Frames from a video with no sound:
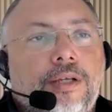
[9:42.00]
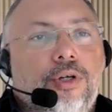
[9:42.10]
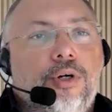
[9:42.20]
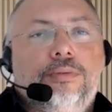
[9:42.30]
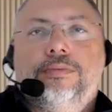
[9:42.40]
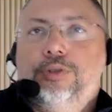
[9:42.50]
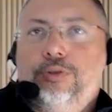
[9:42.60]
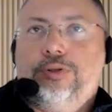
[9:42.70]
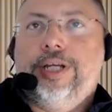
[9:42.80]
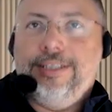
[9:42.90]
So you
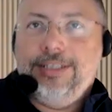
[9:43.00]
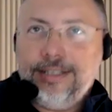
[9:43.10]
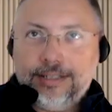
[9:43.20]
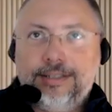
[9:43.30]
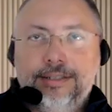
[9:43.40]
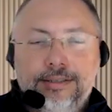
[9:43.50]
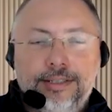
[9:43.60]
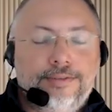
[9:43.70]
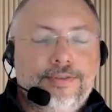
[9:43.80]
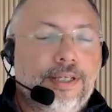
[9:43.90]
create these
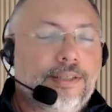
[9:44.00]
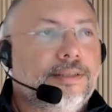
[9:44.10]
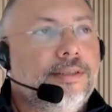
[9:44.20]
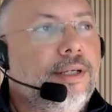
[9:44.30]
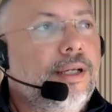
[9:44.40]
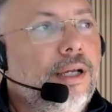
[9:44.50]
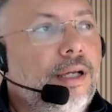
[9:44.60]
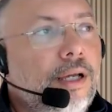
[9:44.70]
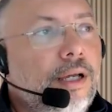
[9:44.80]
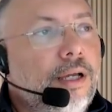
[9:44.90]
things.
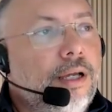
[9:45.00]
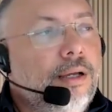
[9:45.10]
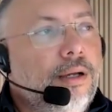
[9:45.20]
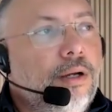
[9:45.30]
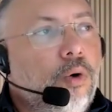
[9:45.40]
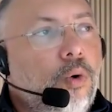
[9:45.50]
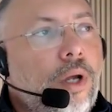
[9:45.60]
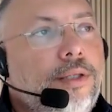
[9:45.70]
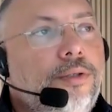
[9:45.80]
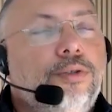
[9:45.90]

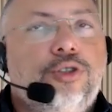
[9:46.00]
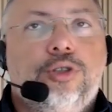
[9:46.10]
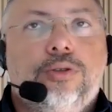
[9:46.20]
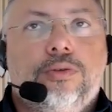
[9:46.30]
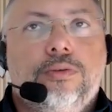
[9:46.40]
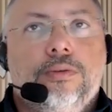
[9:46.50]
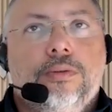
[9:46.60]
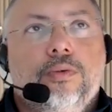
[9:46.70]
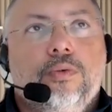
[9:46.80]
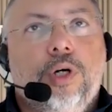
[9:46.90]
When you
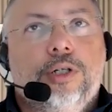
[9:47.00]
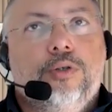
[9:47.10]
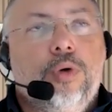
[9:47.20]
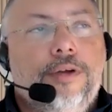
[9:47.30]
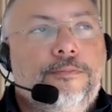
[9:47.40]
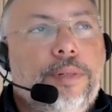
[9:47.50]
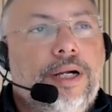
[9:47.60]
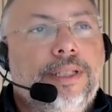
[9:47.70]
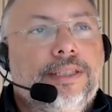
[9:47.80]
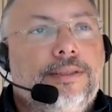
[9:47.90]
work with
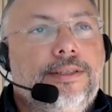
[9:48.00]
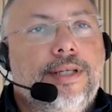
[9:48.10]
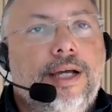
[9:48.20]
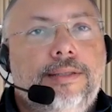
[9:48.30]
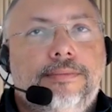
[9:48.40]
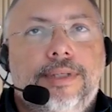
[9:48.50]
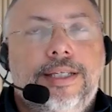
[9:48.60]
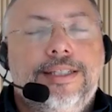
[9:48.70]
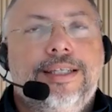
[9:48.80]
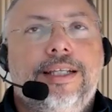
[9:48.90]
parametric design,
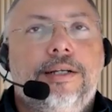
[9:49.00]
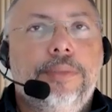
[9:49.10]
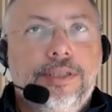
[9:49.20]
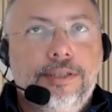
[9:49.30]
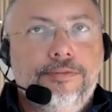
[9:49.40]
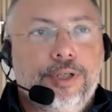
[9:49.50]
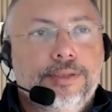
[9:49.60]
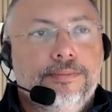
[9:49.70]
it's a little bit different.